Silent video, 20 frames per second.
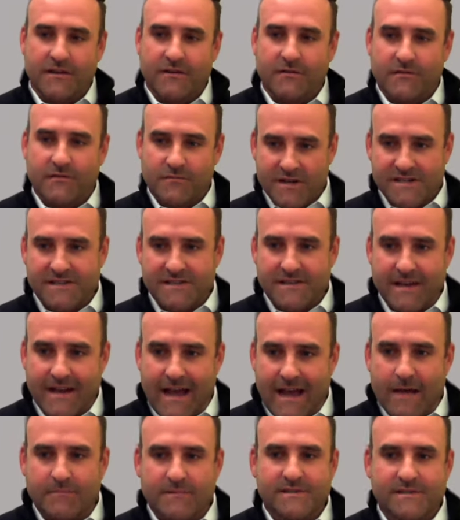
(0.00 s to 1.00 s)
The reason that
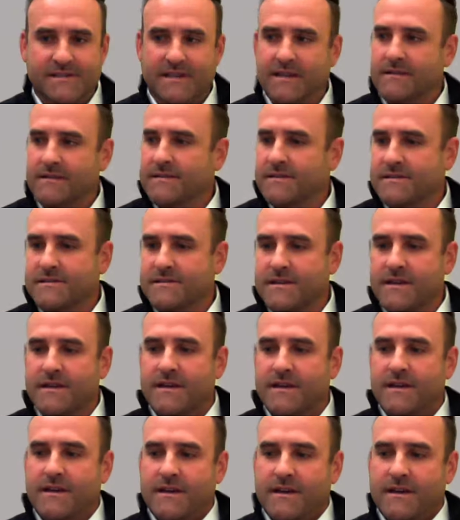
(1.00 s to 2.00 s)
happens, Keith, is
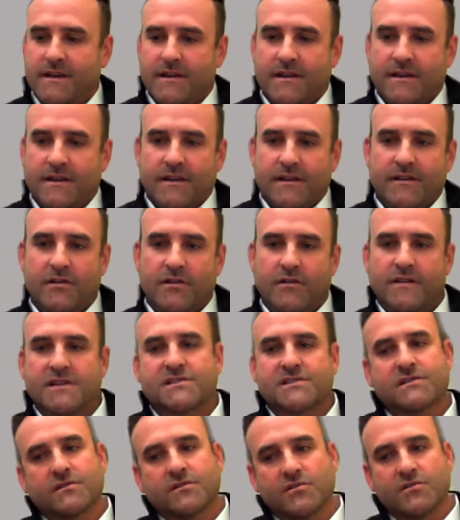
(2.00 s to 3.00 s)

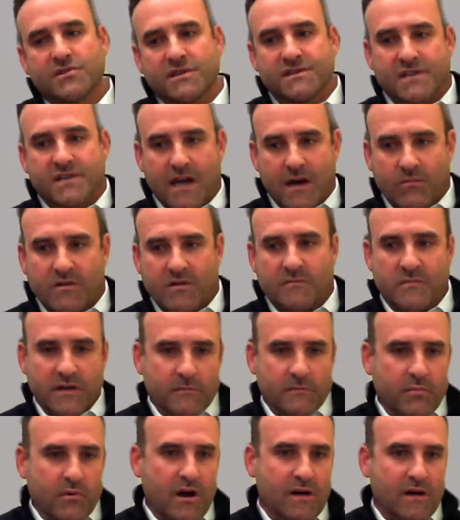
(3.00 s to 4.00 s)
these solutions come with
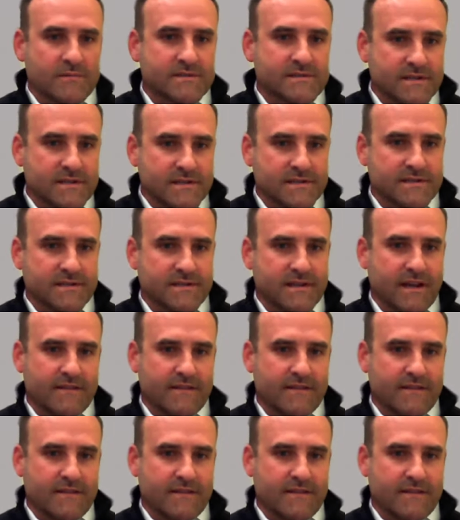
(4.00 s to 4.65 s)
big promises